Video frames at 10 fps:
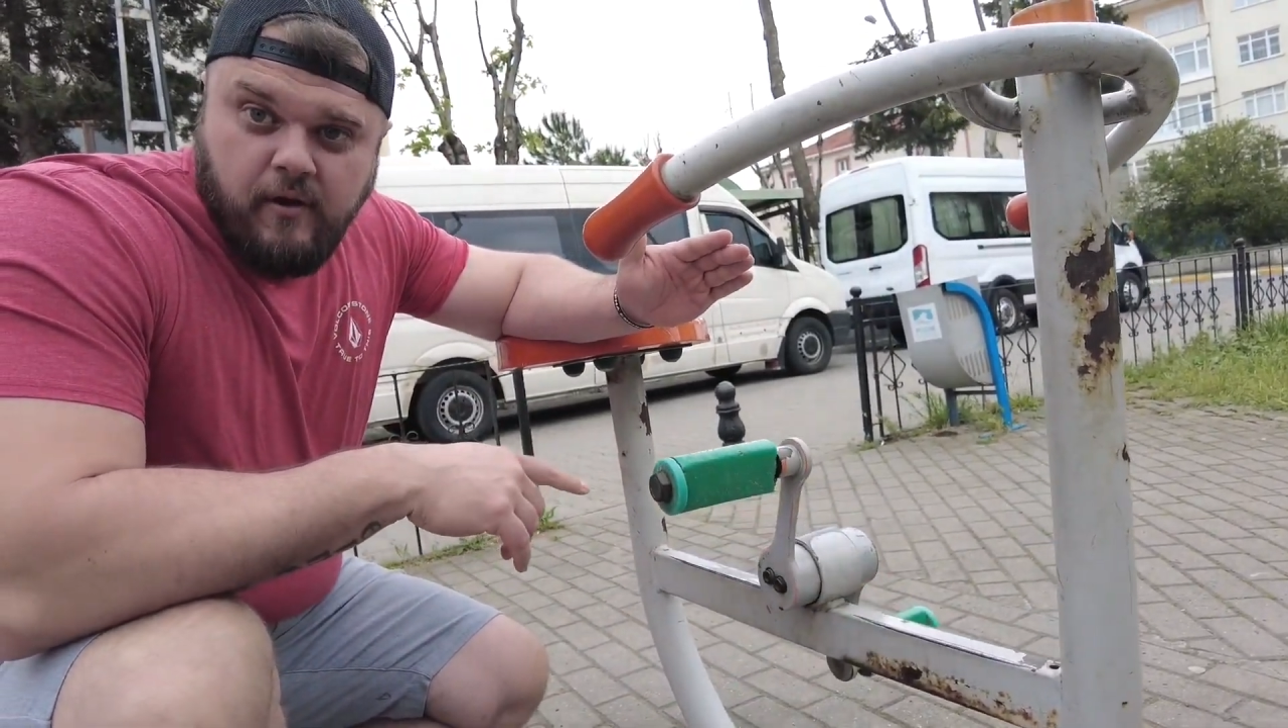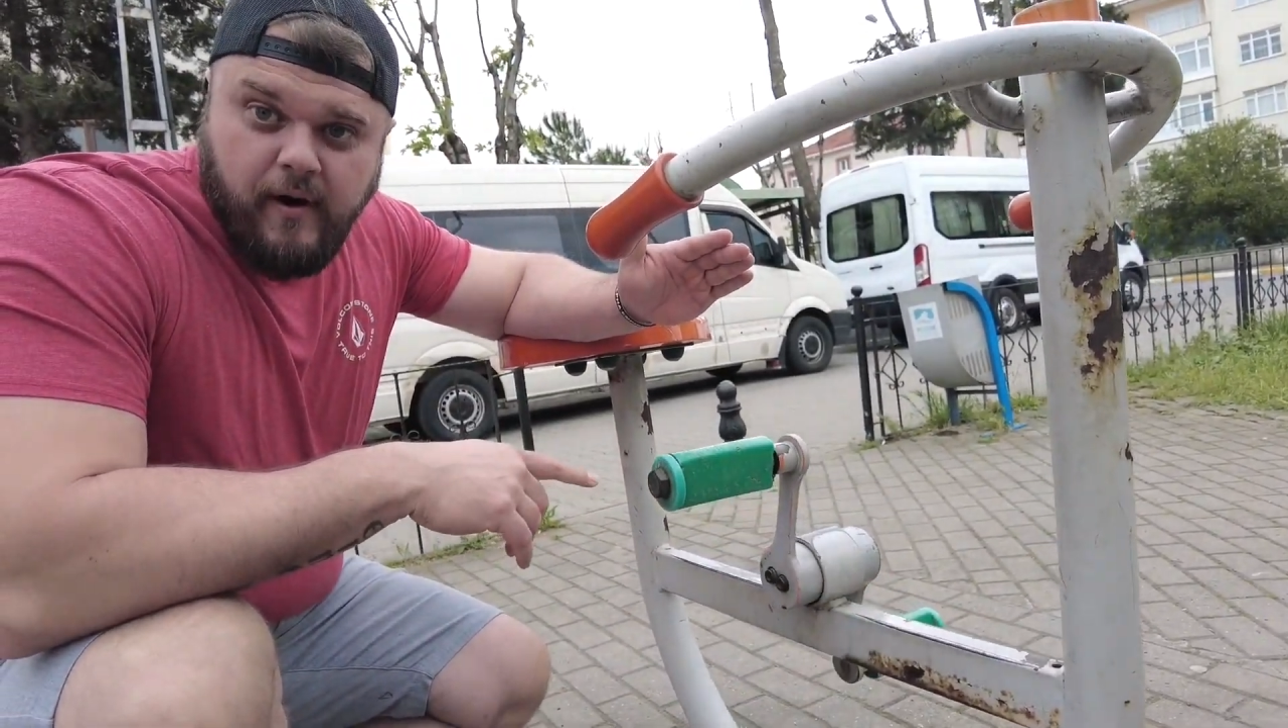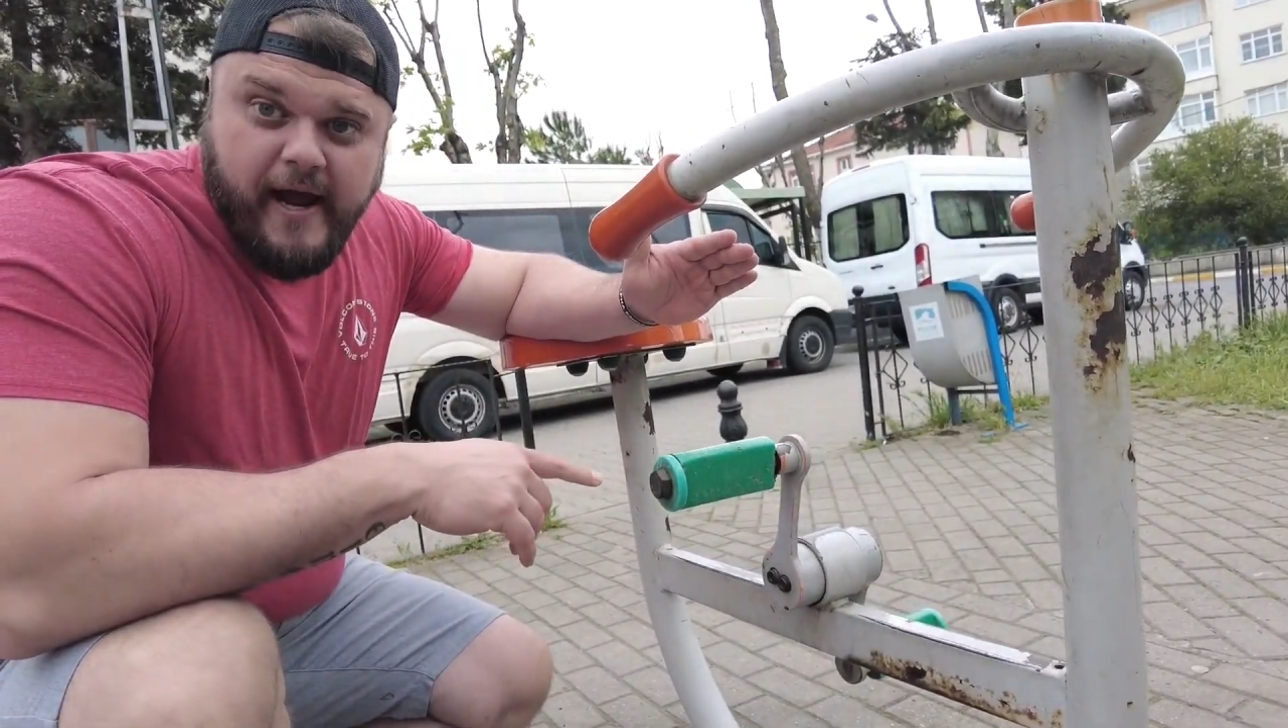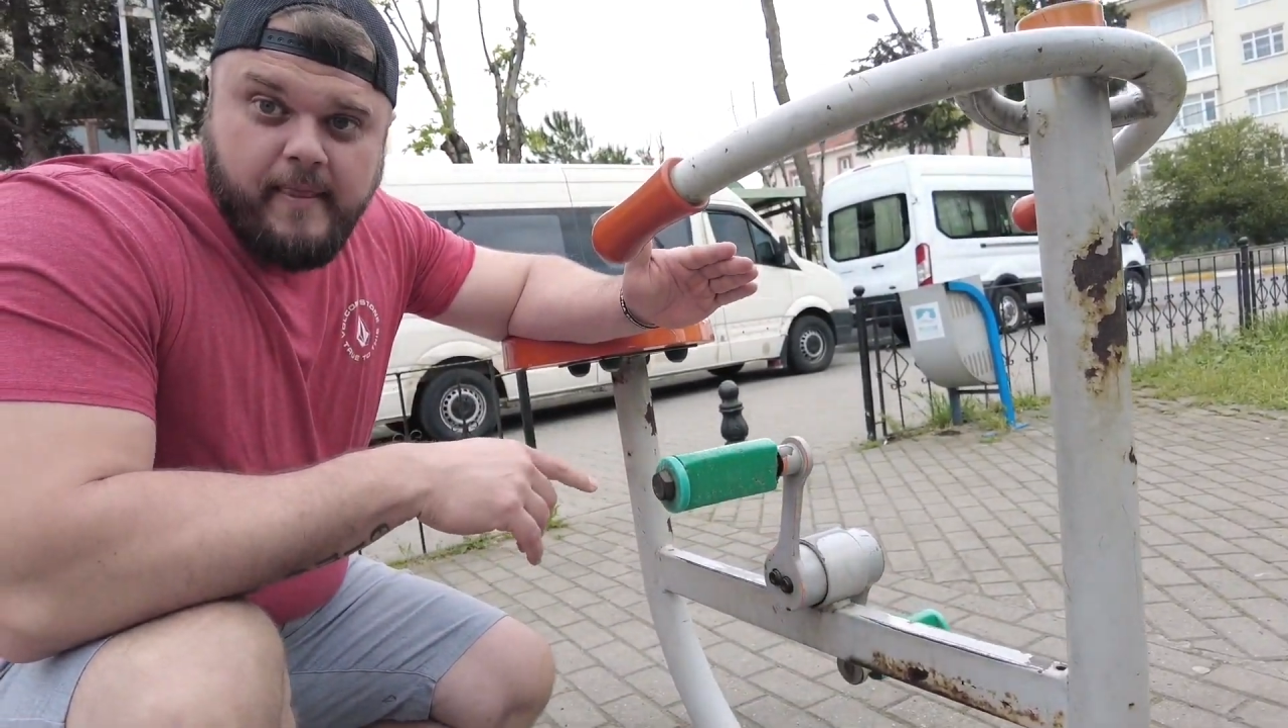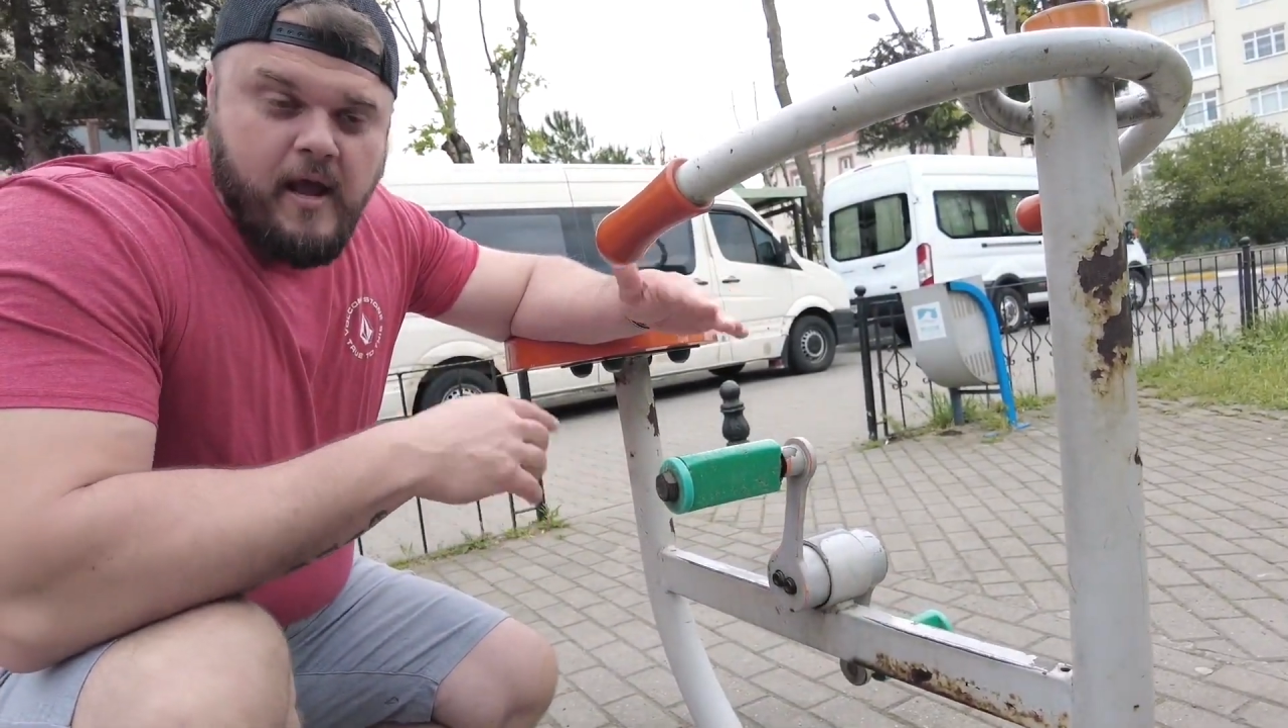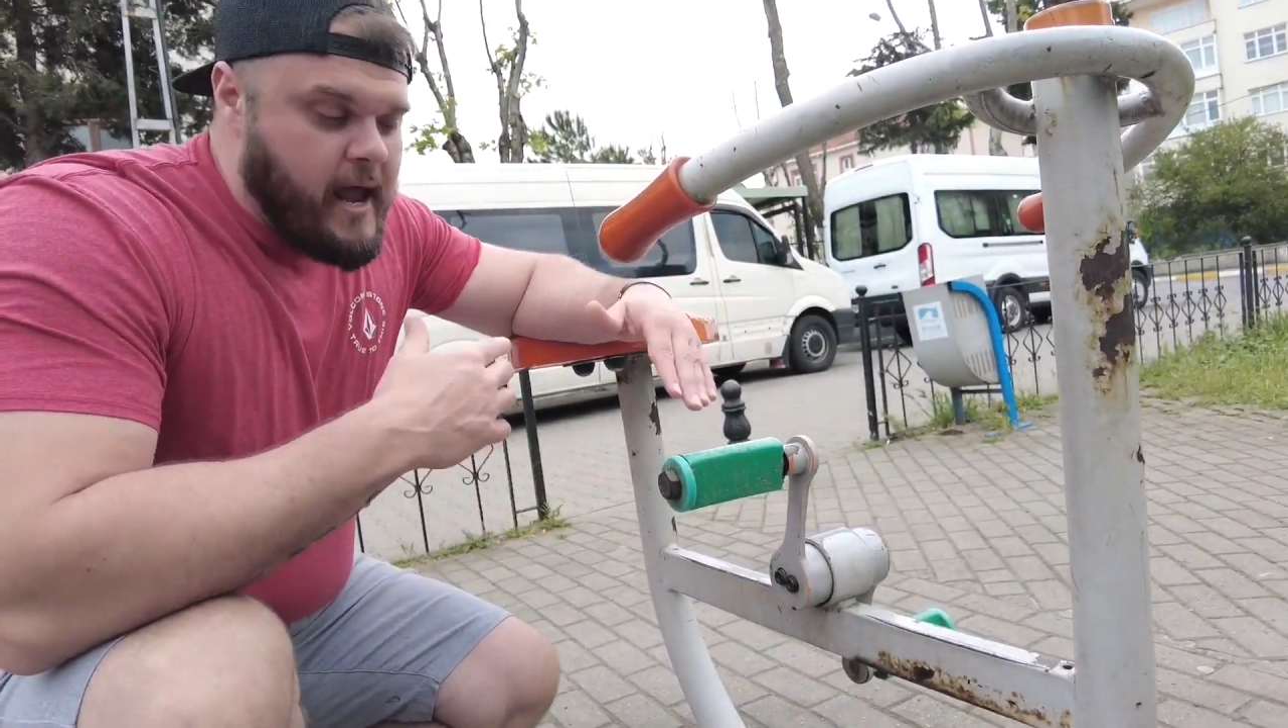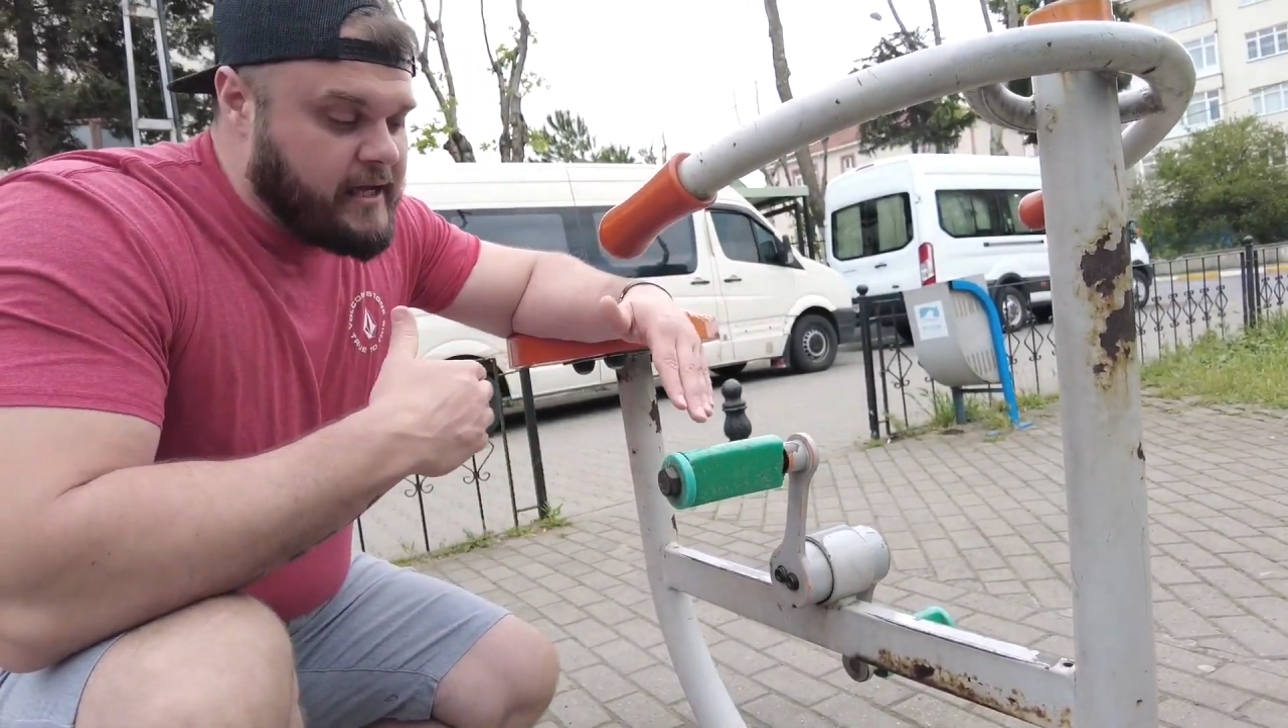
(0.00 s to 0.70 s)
right?